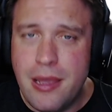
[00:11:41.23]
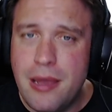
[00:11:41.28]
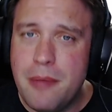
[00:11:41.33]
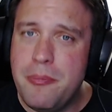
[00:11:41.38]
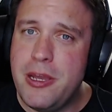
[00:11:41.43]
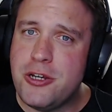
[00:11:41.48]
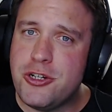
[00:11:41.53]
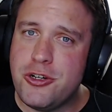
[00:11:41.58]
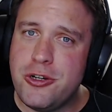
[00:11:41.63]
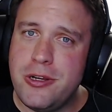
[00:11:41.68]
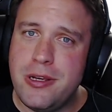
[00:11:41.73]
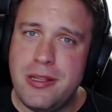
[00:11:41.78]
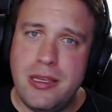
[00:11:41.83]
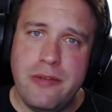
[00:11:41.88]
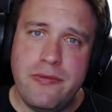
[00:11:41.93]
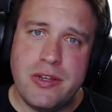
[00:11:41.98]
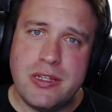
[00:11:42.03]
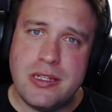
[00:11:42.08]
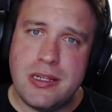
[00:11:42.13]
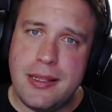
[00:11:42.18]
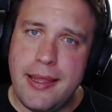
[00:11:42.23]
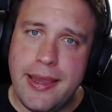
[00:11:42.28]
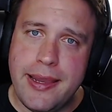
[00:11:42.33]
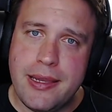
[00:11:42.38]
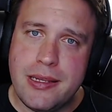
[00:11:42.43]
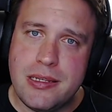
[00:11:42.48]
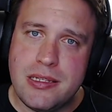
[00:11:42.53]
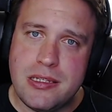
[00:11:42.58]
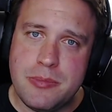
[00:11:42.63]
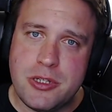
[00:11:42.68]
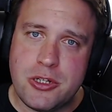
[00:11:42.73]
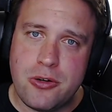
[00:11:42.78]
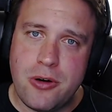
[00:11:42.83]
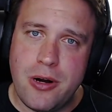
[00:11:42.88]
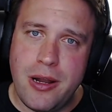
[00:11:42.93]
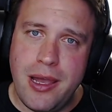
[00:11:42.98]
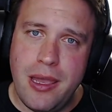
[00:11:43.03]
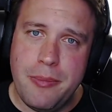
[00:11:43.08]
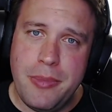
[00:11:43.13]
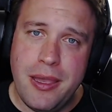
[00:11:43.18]
Make sure you leave us a like and
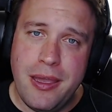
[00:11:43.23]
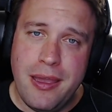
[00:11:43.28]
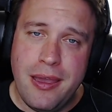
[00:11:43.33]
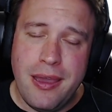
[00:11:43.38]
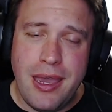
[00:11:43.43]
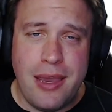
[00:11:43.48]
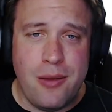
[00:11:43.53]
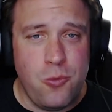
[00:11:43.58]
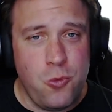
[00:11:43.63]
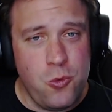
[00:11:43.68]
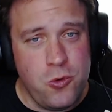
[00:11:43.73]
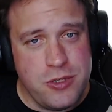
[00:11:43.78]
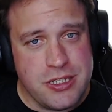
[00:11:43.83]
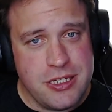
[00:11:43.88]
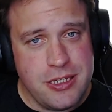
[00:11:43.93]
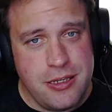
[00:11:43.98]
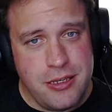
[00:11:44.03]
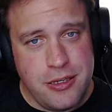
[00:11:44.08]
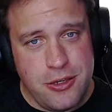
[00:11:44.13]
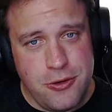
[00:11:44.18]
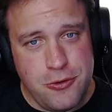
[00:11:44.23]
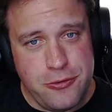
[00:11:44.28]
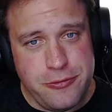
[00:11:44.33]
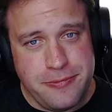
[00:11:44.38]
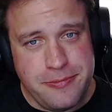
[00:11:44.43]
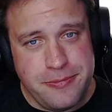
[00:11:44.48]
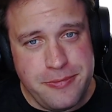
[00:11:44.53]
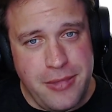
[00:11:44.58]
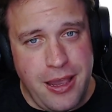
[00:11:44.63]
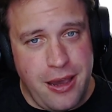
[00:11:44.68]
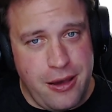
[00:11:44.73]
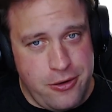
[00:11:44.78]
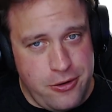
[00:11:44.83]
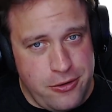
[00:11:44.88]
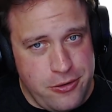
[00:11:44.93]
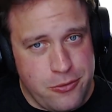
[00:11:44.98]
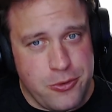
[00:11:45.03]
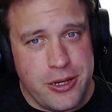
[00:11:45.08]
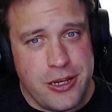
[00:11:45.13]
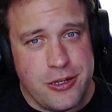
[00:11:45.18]
subscribe, and we'll see you out on
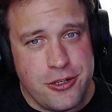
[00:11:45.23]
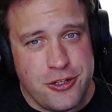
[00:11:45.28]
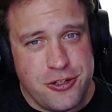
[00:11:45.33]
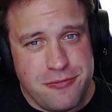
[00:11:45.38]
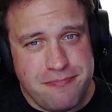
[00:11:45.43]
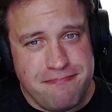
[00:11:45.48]
the range.